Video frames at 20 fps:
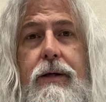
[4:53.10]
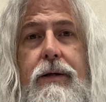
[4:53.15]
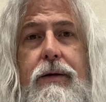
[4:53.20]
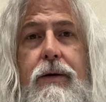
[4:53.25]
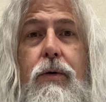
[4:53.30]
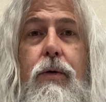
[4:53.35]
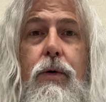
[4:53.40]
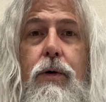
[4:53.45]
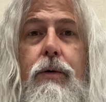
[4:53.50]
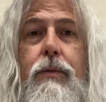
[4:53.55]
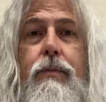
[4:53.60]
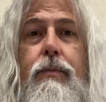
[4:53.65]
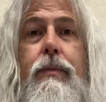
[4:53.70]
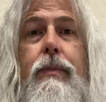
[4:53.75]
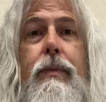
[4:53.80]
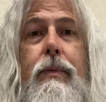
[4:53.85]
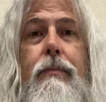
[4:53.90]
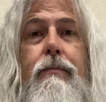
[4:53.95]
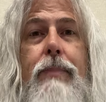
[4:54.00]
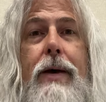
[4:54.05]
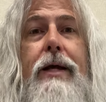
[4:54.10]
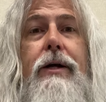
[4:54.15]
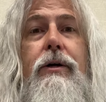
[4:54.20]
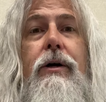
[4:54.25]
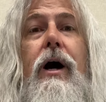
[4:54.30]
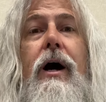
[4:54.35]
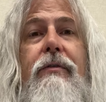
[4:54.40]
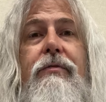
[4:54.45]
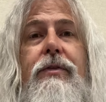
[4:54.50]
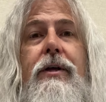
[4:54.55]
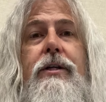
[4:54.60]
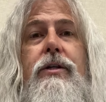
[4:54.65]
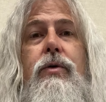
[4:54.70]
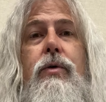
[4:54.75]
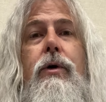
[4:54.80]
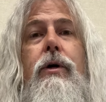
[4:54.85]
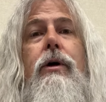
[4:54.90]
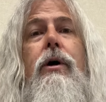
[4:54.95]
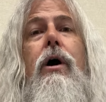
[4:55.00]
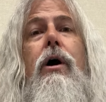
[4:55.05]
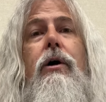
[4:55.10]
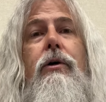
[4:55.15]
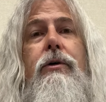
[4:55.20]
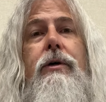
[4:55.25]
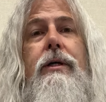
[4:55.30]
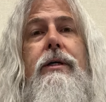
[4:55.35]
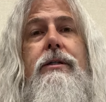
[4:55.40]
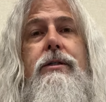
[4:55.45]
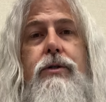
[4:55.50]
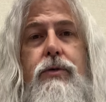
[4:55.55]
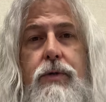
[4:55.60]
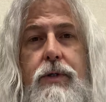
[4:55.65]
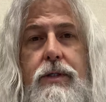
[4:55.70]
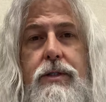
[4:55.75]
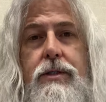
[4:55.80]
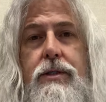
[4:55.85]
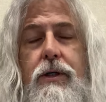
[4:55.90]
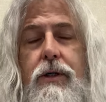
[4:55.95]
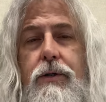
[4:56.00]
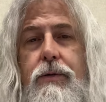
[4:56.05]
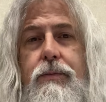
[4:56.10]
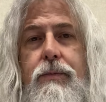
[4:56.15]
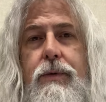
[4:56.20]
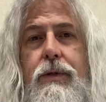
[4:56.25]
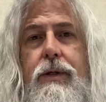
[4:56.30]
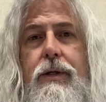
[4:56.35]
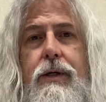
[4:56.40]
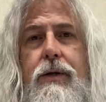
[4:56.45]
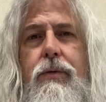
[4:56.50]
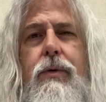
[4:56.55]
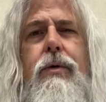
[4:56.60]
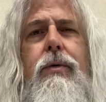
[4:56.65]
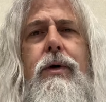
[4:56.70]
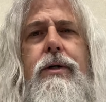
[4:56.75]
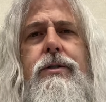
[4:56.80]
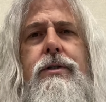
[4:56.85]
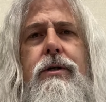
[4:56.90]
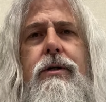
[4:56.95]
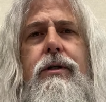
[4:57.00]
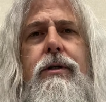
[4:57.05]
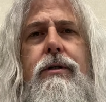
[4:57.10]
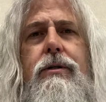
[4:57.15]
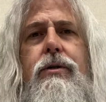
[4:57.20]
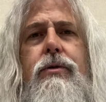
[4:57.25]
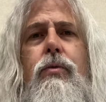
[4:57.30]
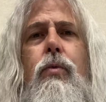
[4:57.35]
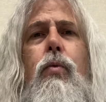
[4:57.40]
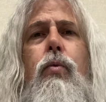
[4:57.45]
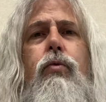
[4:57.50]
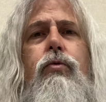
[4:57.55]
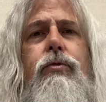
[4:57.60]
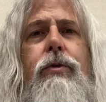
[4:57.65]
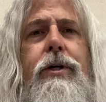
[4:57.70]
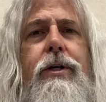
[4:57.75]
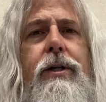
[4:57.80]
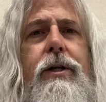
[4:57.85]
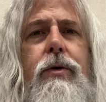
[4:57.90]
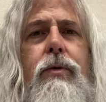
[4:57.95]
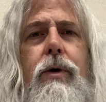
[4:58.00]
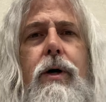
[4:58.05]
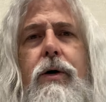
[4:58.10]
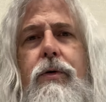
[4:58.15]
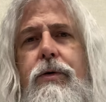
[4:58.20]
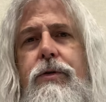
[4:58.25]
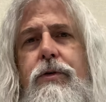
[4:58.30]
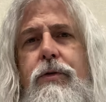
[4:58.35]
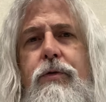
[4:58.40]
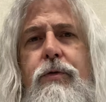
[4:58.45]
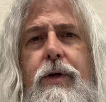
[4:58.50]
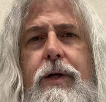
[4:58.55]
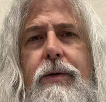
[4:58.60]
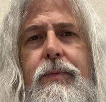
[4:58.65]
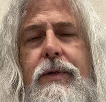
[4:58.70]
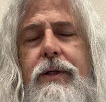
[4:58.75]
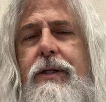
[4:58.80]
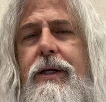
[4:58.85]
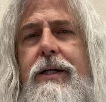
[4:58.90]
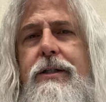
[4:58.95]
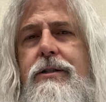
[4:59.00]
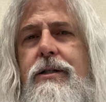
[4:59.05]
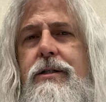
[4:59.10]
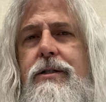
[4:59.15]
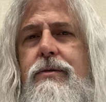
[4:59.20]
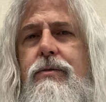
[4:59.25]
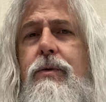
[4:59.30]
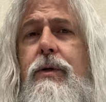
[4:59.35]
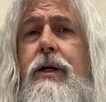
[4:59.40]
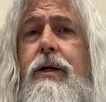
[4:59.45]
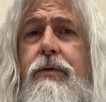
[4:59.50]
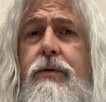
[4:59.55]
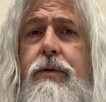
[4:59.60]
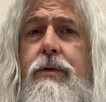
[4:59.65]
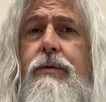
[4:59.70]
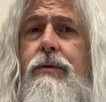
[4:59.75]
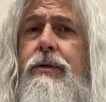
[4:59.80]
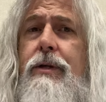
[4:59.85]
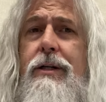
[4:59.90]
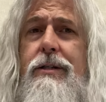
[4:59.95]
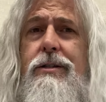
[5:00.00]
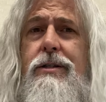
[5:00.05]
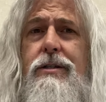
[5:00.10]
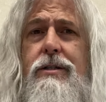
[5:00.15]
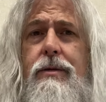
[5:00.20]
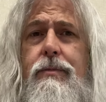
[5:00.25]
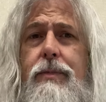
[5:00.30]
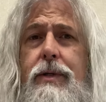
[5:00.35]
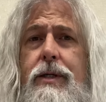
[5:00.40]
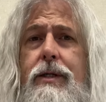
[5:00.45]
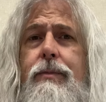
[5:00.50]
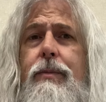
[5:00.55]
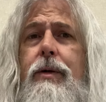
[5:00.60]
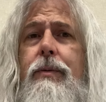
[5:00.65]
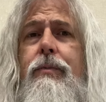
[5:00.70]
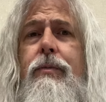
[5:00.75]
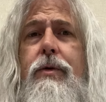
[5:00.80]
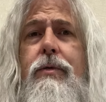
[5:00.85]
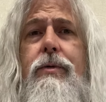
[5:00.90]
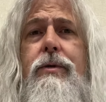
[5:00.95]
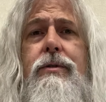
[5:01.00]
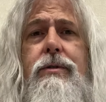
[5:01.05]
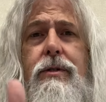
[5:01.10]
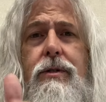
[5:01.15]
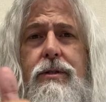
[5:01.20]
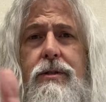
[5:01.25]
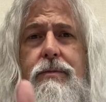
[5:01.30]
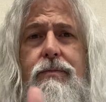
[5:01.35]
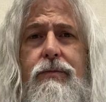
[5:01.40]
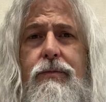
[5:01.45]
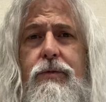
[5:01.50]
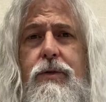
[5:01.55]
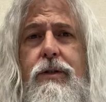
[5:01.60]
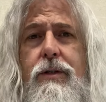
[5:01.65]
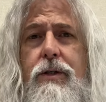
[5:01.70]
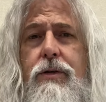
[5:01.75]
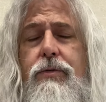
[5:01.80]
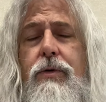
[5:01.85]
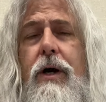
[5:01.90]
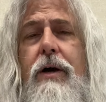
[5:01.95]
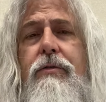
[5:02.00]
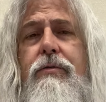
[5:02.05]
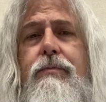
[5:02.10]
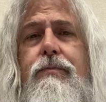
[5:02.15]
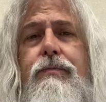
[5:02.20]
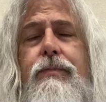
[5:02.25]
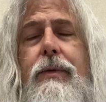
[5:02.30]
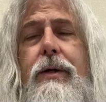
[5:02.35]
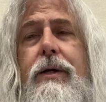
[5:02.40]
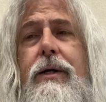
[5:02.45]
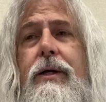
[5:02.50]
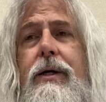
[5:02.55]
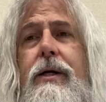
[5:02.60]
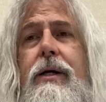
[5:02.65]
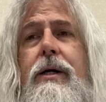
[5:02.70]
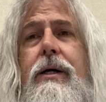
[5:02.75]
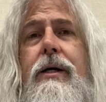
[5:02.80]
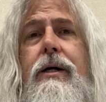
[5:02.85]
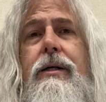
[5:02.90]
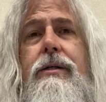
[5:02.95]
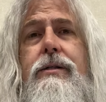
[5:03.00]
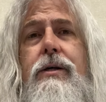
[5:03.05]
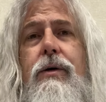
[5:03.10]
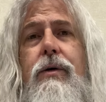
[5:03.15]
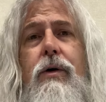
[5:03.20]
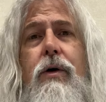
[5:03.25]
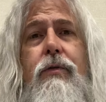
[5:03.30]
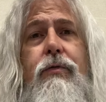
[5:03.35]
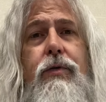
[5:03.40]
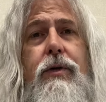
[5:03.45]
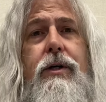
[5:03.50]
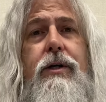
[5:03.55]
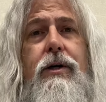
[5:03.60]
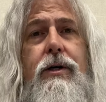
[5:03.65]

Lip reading: or better off than you are already doing so We want you to do really well with your family, not just the minimum. We want you to really thrive. So hopefully you